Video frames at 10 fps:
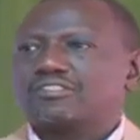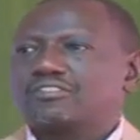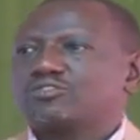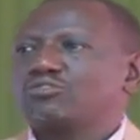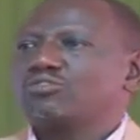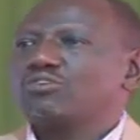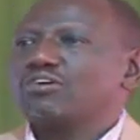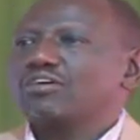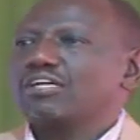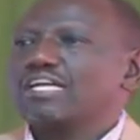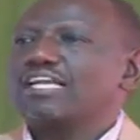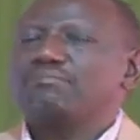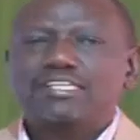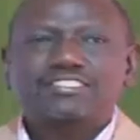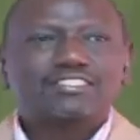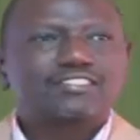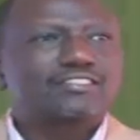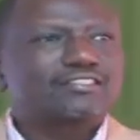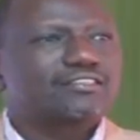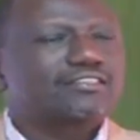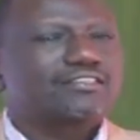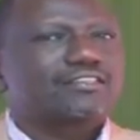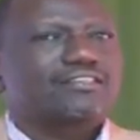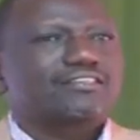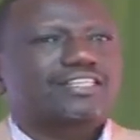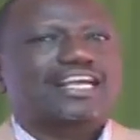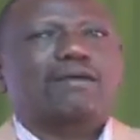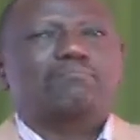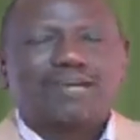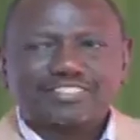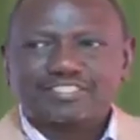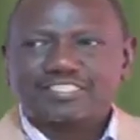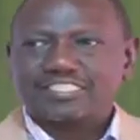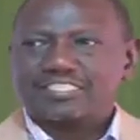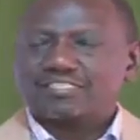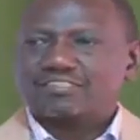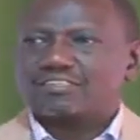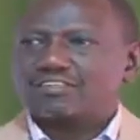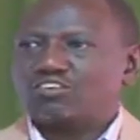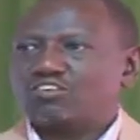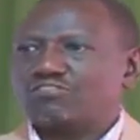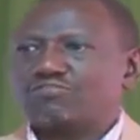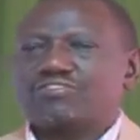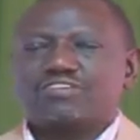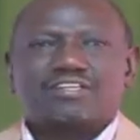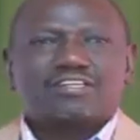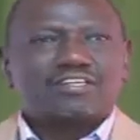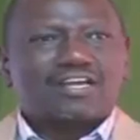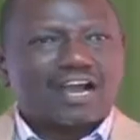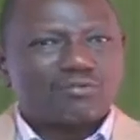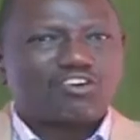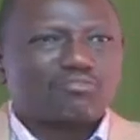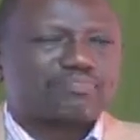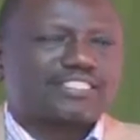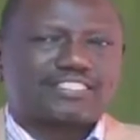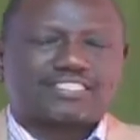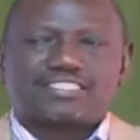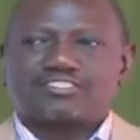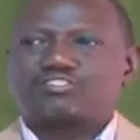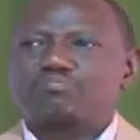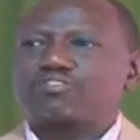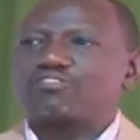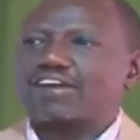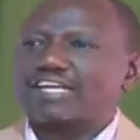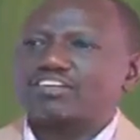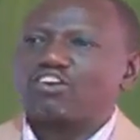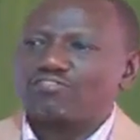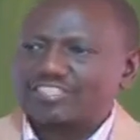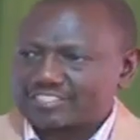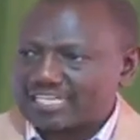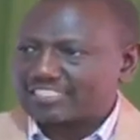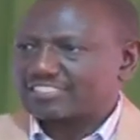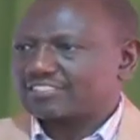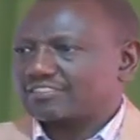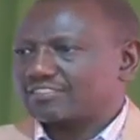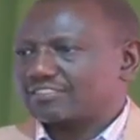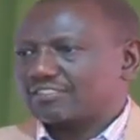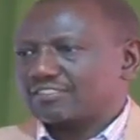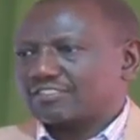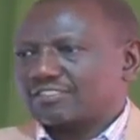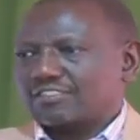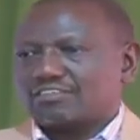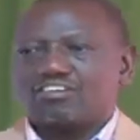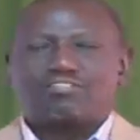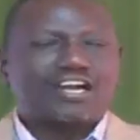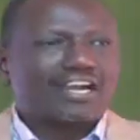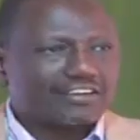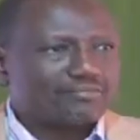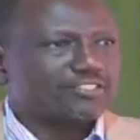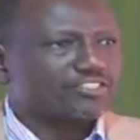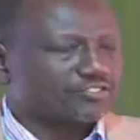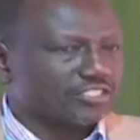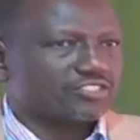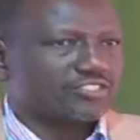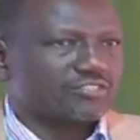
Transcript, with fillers: to limit the capacity of our competitors to provide oversight over our administration.